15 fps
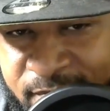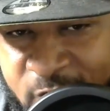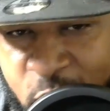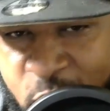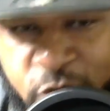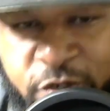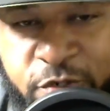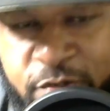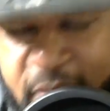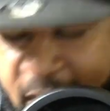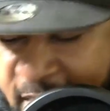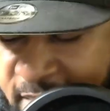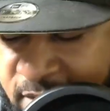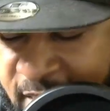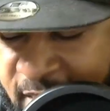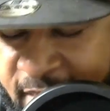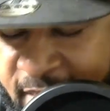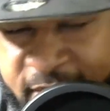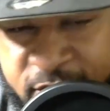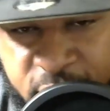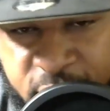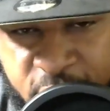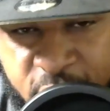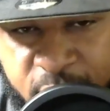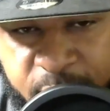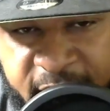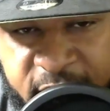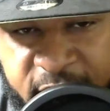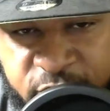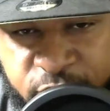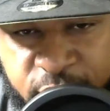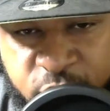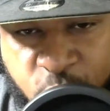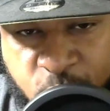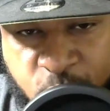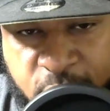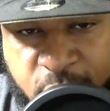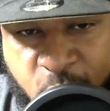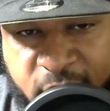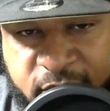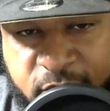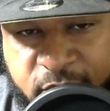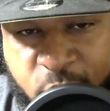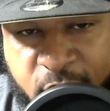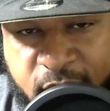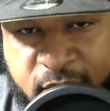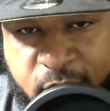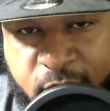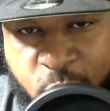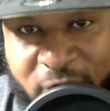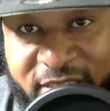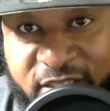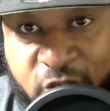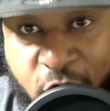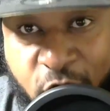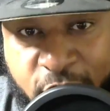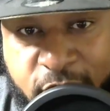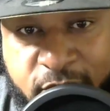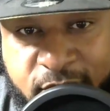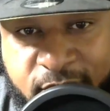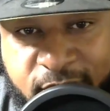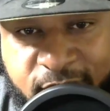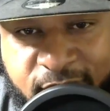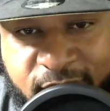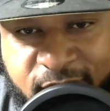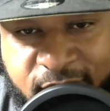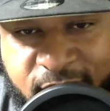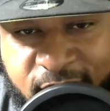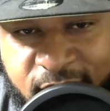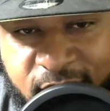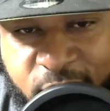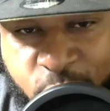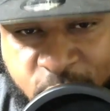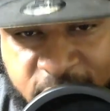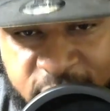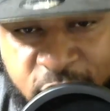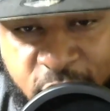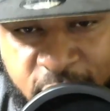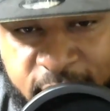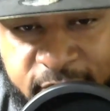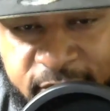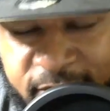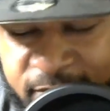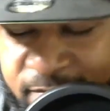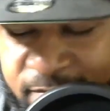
Who do you guys like as the third pass rusher? Wes Horton? Wes Horton.